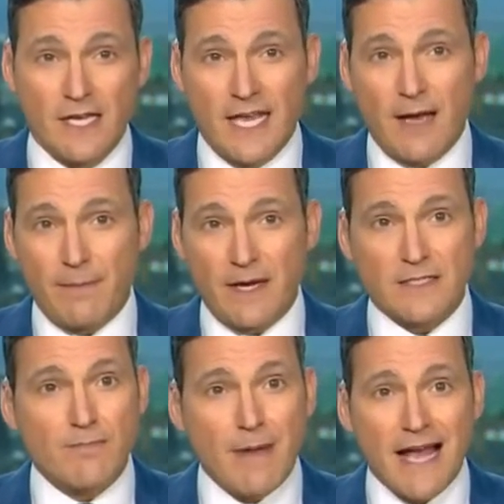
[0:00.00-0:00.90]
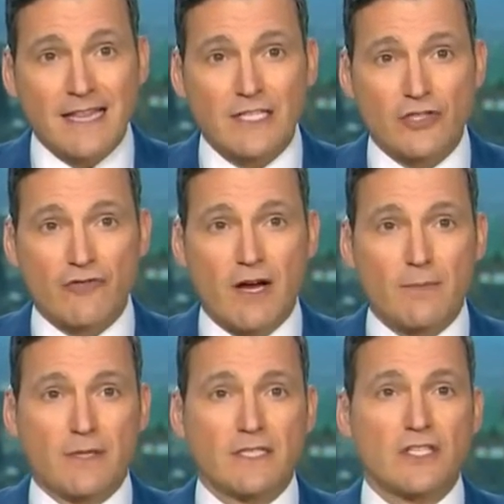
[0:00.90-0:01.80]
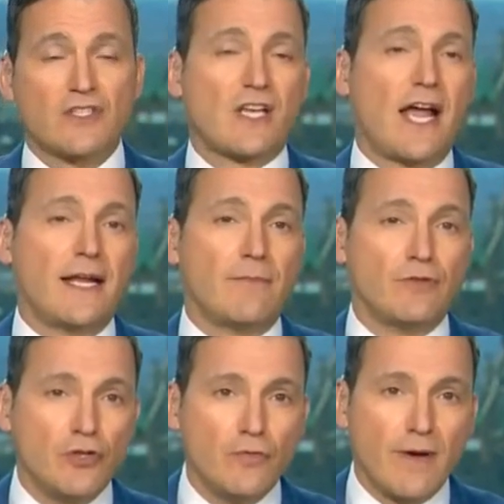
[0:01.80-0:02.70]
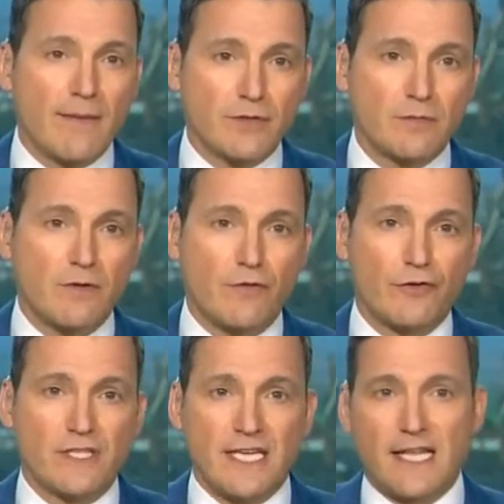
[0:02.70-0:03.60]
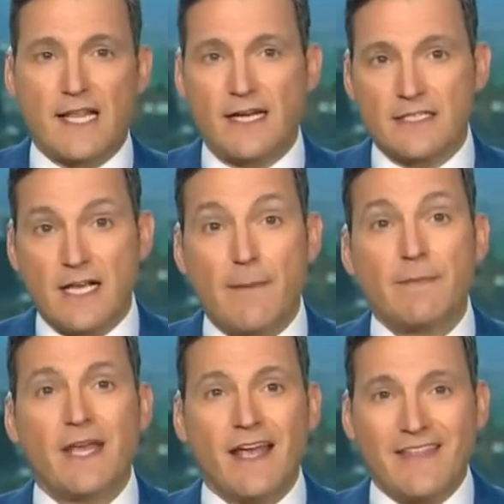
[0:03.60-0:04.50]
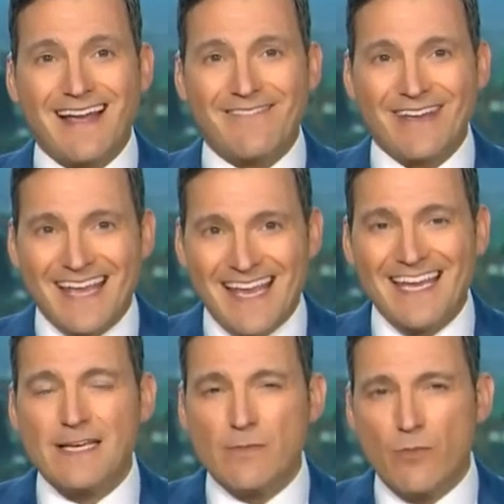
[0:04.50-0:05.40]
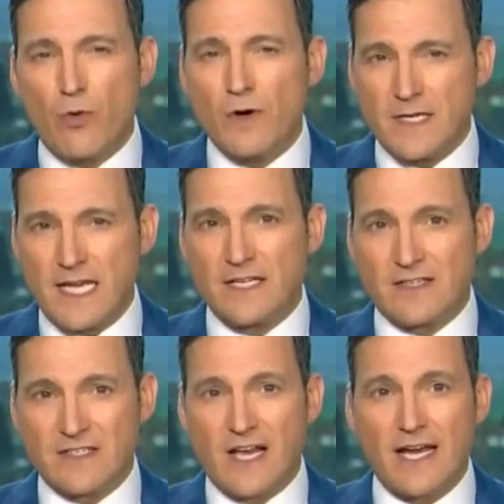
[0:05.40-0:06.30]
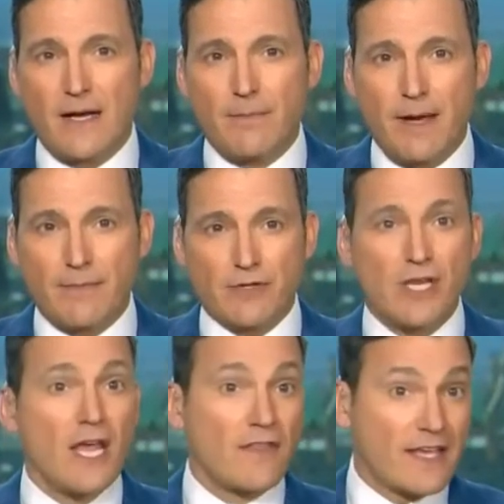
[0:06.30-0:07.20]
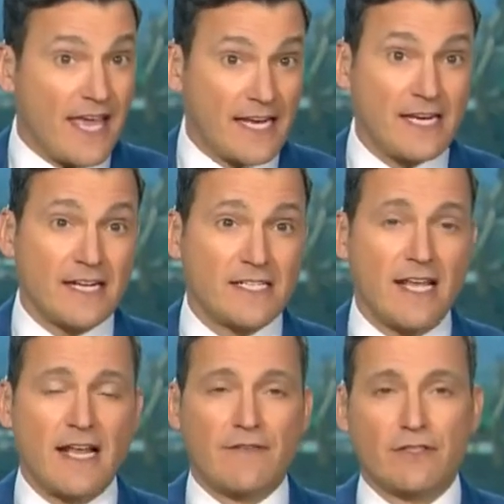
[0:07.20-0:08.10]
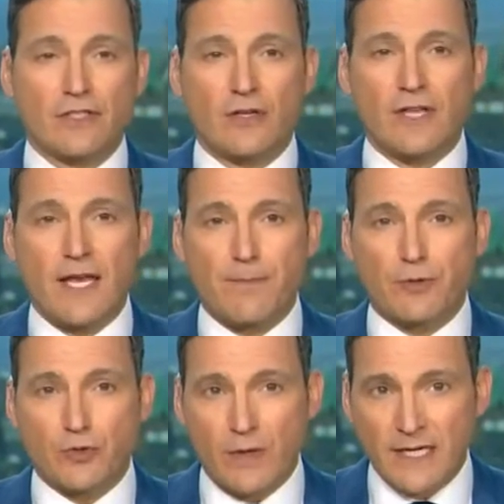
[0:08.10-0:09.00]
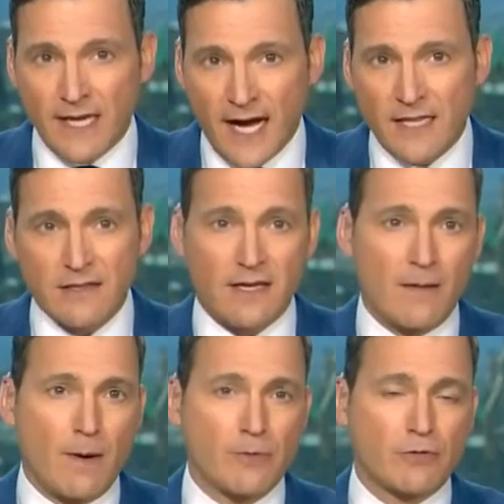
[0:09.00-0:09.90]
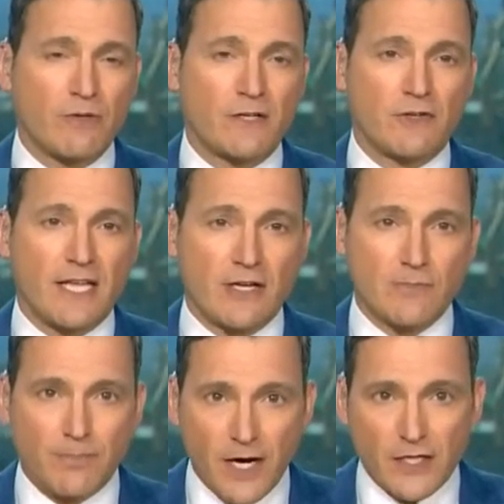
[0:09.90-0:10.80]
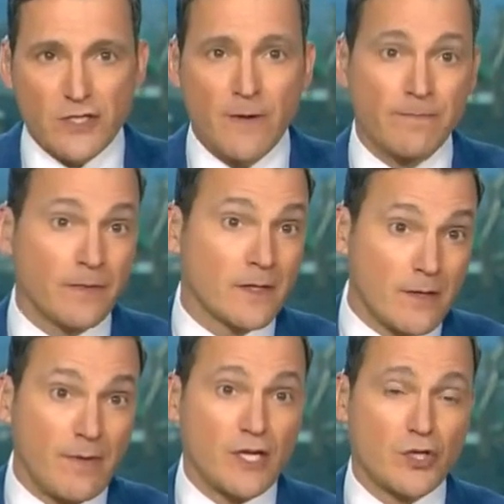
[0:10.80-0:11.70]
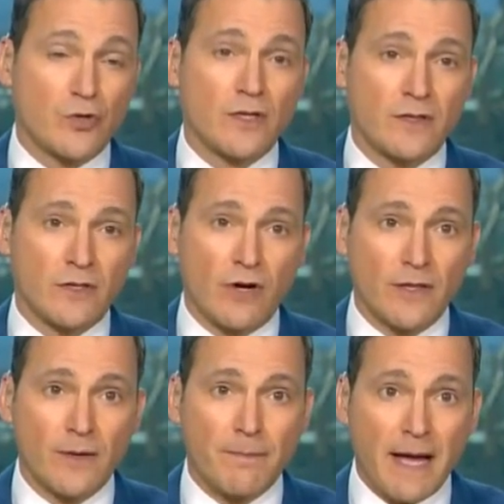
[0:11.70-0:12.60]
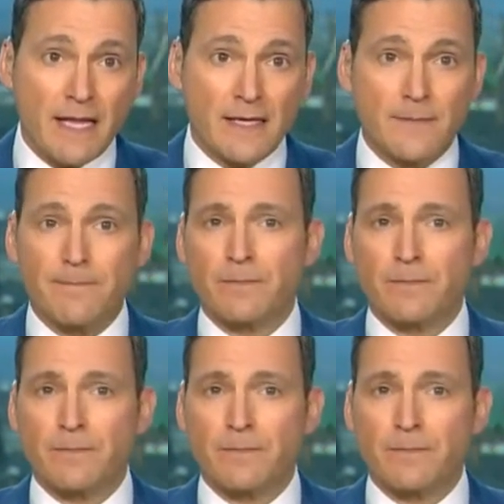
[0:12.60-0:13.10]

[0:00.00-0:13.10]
campaign's madly scrambling to sign up new members before the deadline is up. They have eight more days to sign up members. The candidates then have until April 29th to come up with 300,000 bucks to make sure that they're on the ballot.